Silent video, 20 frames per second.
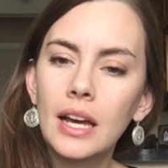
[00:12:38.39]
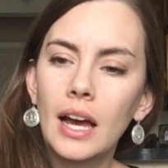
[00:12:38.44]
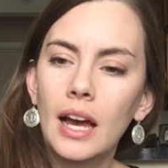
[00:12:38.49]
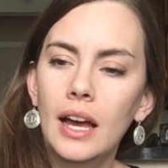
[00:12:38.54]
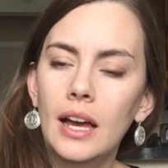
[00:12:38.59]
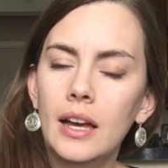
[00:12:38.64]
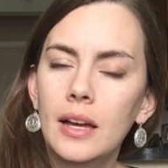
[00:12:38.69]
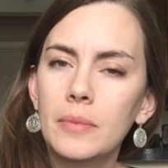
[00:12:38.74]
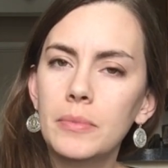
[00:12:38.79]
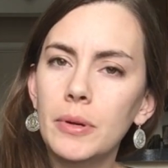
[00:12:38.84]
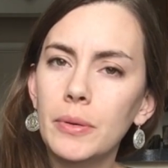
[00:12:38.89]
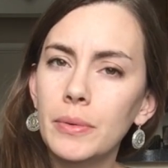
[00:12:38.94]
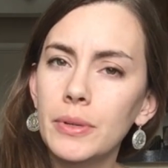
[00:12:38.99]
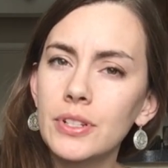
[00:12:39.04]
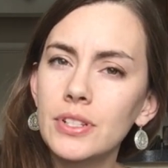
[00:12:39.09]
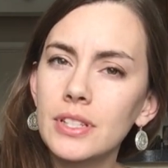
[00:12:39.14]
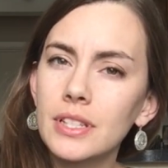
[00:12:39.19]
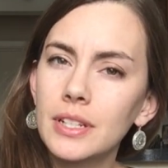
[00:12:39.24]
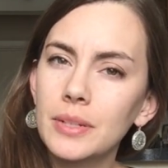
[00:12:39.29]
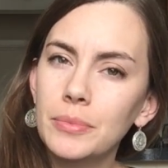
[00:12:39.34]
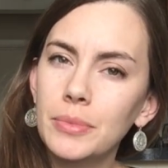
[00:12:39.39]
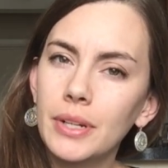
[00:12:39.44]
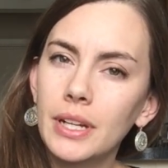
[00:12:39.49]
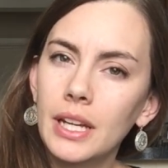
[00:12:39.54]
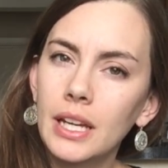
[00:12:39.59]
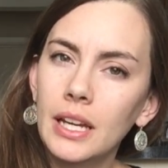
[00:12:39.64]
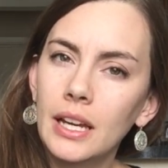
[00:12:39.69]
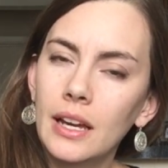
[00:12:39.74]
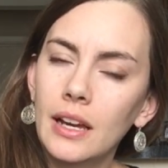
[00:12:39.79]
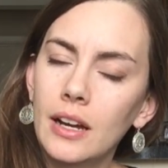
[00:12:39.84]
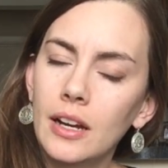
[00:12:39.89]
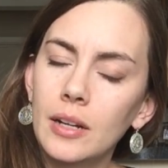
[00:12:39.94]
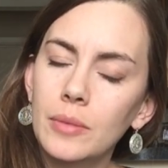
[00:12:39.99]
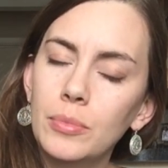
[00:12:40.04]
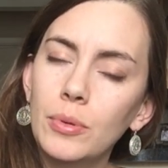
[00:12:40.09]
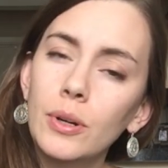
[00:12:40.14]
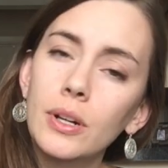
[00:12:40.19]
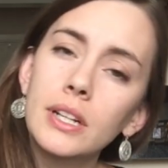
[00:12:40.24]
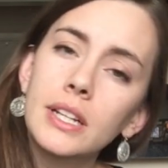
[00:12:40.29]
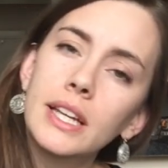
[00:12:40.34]
Um, but we're just gonna bring our
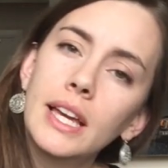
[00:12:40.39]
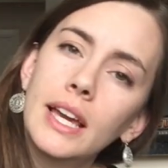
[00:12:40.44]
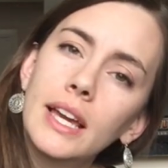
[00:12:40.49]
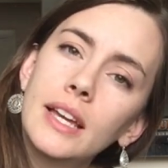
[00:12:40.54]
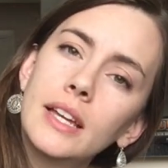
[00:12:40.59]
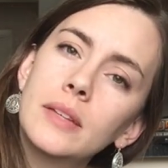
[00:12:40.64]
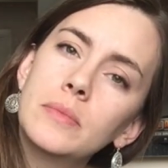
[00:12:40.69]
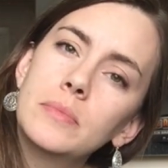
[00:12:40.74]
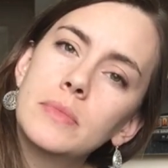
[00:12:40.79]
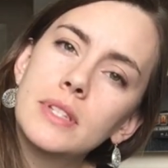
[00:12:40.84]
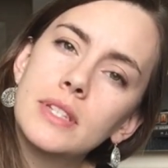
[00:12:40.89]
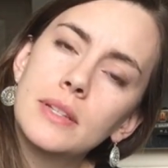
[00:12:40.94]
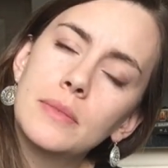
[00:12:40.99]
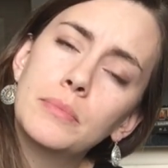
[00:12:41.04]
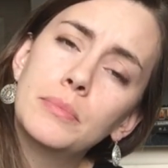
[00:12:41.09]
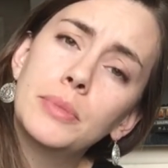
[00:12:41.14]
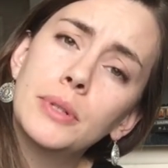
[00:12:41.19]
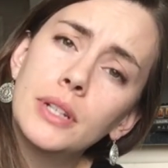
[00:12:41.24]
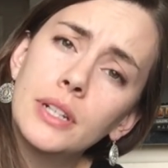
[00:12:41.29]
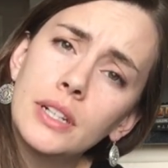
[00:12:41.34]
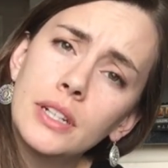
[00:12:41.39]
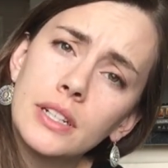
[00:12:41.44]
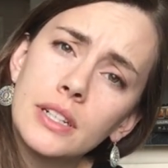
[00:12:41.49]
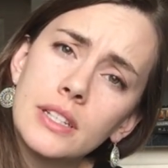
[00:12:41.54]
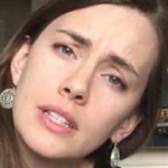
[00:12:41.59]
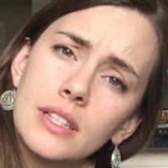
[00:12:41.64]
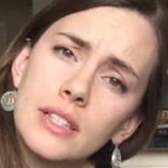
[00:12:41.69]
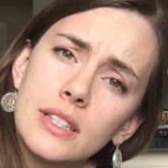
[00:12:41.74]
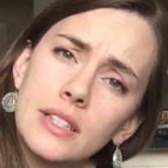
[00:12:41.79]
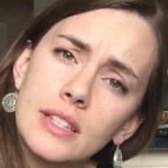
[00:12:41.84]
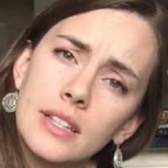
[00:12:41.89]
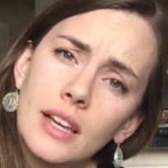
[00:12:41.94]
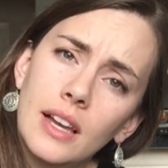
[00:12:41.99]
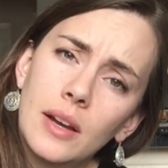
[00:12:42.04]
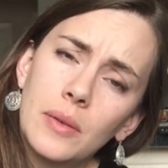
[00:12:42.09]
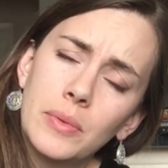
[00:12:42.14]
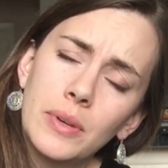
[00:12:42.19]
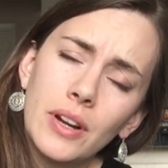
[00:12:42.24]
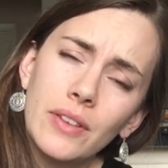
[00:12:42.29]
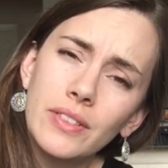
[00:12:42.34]
board games, some books.
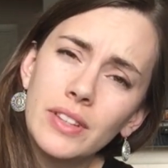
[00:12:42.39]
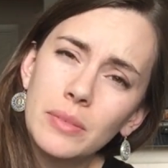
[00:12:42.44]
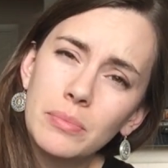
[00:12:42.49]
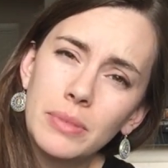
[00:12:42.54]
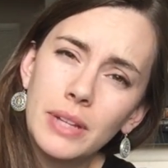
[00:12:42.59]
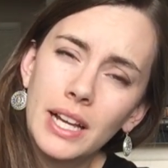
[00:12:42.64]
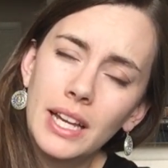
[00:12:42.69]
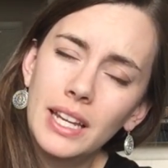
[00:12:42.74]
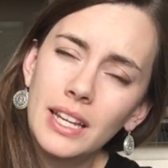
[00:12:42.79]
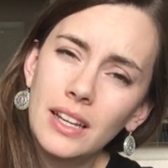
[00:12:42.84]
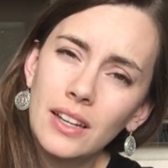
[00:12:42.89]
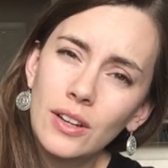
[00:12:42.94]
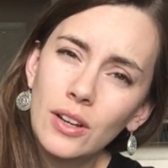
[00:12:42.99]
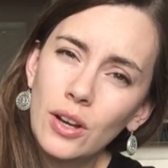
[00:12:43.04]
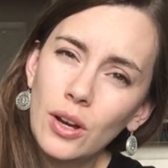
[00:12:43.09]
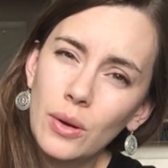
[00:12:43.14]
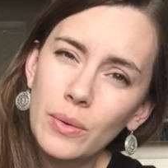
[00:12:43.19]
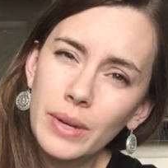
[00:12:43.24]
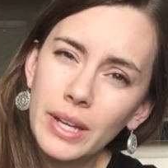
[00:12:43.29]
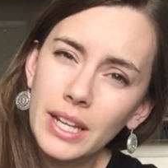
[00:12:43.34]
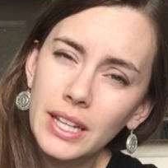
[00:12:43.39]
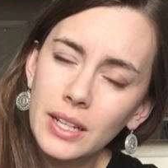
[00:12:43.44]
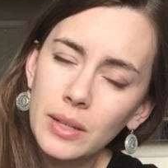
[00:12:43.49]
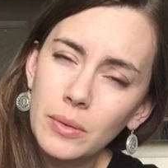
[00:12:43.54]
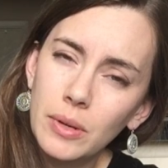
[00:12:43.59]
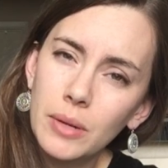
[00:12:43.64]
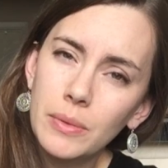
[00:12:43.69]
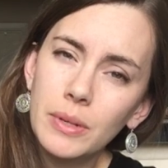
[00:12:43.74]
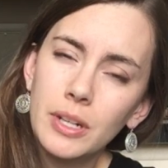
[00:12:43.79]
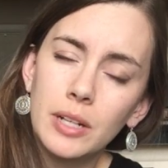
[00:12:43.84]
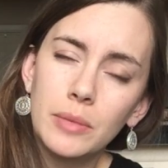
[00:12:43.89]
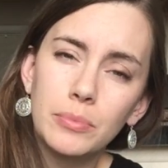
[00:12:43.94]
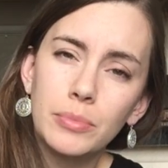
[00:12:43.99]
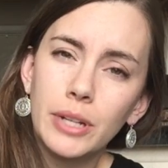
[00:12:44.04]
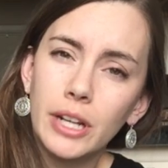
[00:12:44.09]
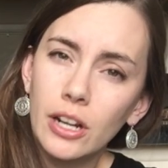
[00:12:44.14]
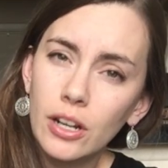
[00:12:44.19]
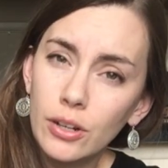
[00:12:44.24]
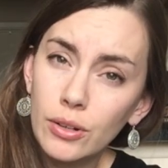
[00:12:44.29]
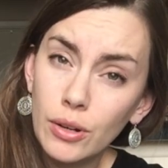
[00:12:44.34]
Uh, we're not really planning on going anywhere. We're gonna
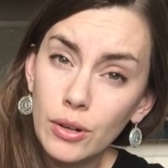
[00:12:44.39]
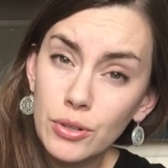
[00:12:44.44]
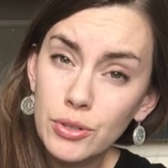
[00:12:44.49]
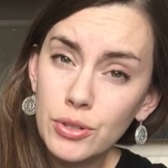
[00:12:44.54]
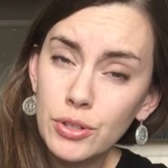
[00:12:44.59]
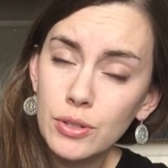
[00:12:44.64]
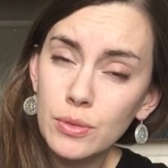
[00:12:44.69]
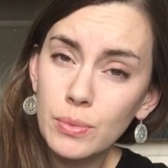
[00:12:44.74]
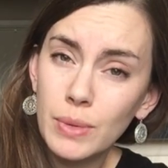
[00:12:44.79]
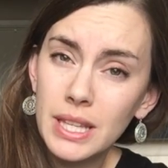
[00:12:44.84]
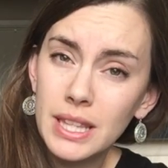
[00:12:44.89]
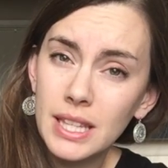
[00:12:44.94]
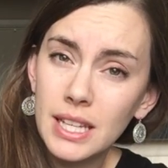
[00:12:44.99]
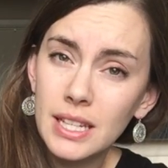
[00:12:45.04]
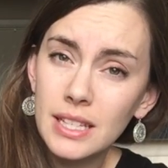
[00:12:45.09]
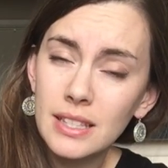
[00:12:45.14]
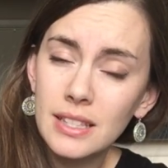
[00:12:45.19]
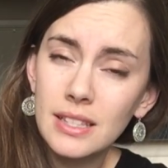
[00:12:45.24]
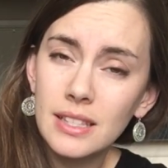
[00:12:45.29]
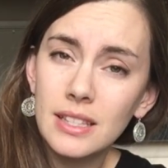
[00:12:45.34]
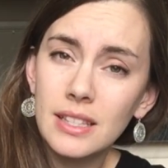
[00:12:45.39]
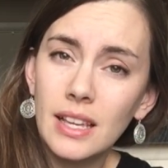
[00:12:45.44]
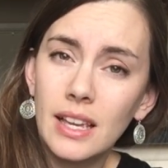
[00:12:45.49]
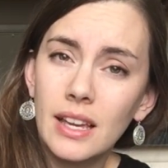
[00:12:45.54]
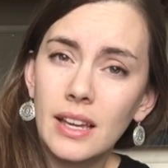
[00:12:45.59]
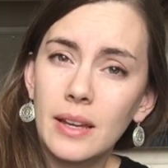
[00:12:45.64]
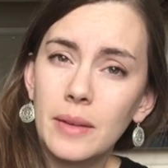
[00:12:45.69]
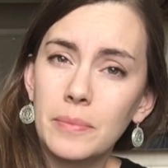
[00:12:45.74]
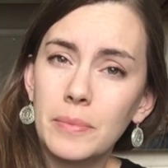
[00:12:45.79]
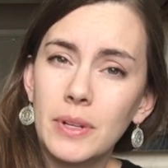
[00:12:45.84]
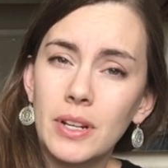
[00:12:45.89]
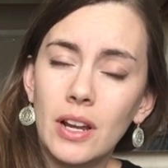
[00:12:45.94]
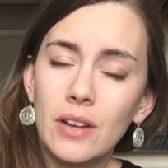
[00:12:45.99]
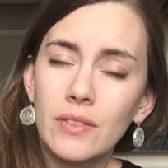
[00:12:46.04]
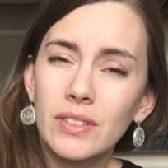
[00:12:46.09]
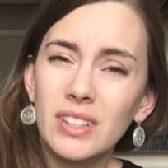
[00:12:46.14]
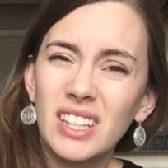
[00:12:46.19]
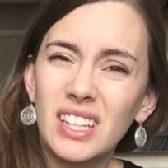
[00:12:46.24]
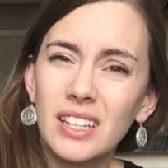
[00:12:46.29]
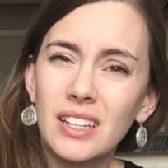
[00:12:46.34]
bring our groceries with us um, and not
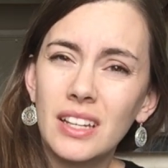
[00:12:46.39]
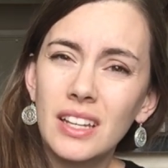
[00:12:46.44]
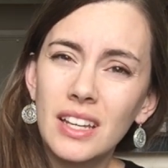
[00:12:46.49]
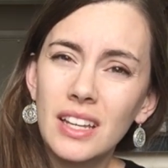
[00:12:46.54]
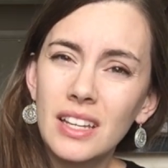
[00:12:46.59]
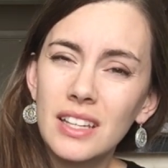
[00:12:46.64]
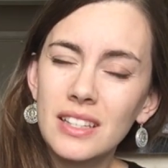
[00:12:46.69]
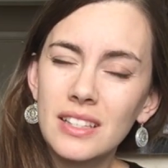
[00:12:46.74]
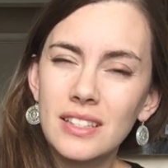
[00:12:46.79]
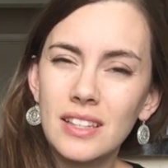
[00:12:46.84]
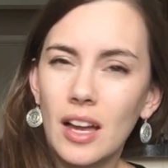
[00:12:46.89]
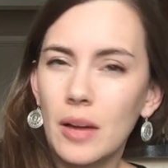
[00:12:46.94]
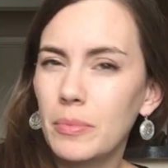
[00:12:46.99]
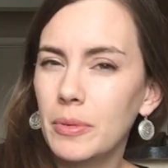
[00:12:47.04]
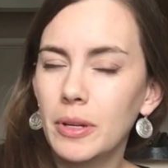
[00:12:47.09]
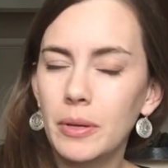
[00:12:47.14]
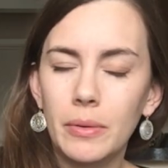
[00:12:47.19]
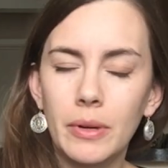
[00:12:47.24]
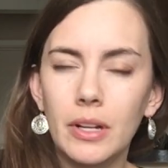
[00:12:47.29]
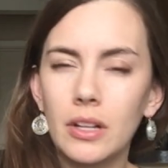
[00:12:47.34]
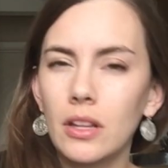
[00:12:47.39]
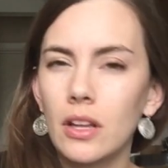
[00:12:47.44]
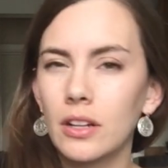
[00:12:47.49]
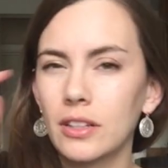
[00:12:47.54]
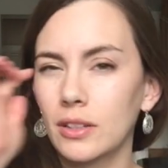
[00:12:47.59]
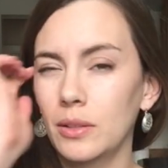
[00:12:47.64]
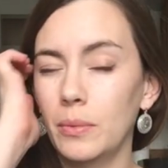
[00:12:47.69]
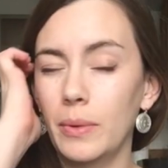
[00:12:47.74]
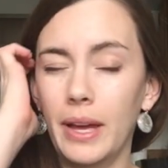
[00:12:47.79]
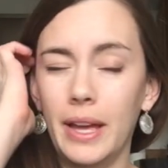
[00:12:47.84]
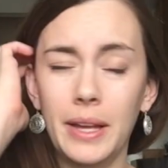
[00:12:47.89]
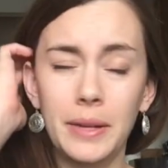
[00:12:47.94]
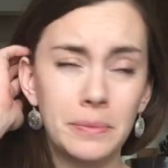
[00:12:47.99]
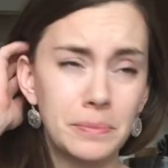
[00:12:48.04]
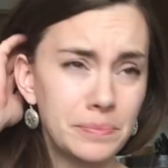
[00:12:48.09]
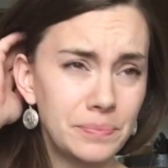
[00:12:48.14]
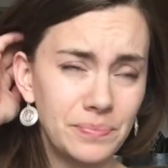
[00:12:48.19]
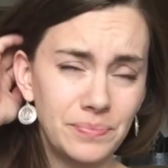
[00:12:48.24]
really stop anywhere along the way.